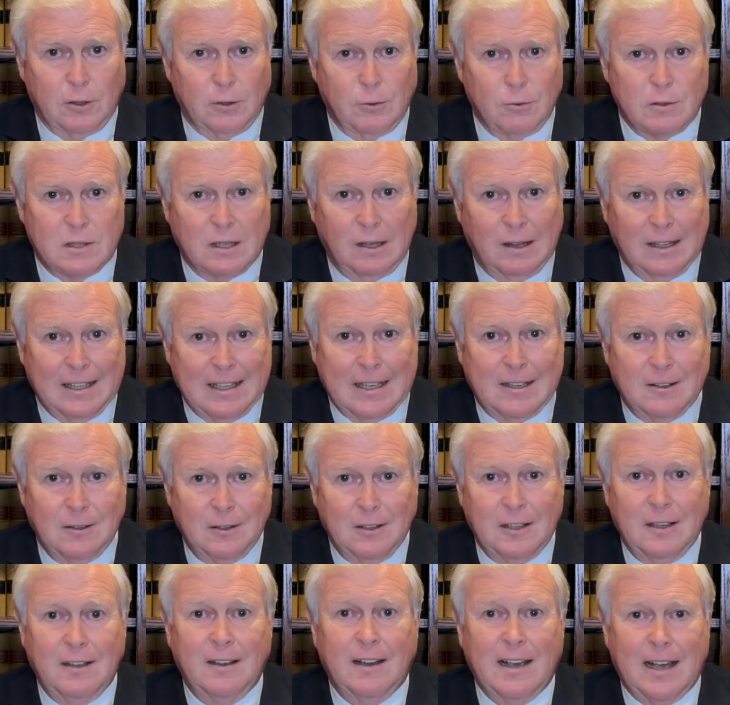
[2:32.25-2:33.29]
who's
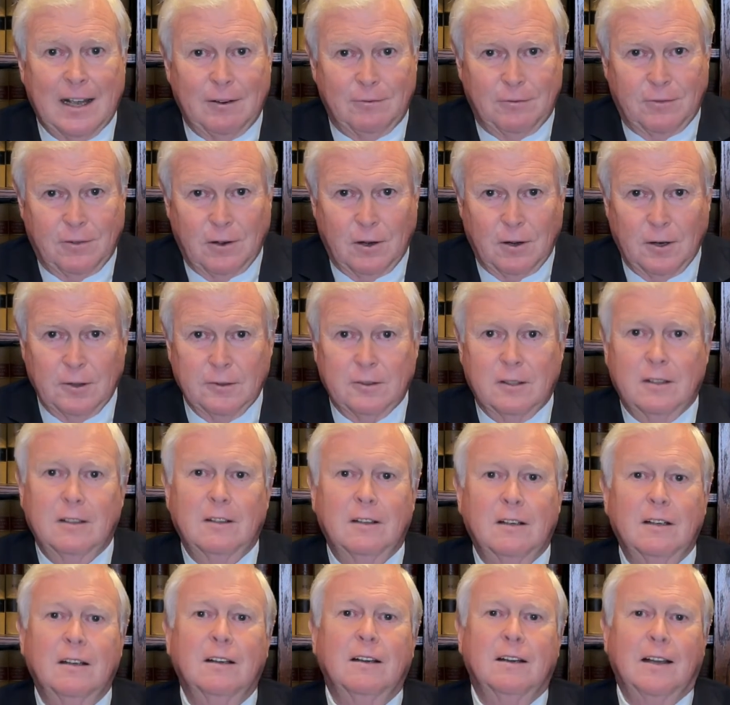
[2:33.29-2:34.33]
legally at fault,
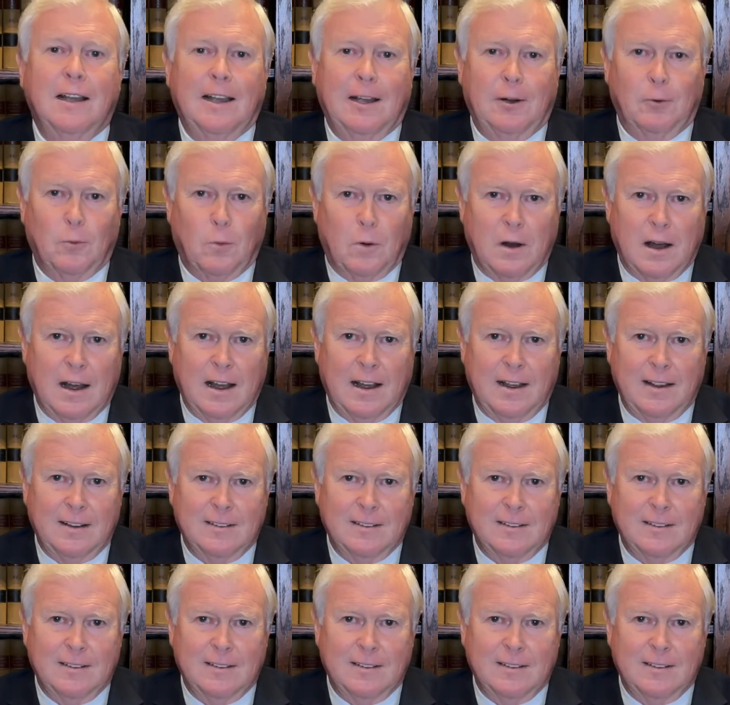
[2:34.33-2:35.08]
and why.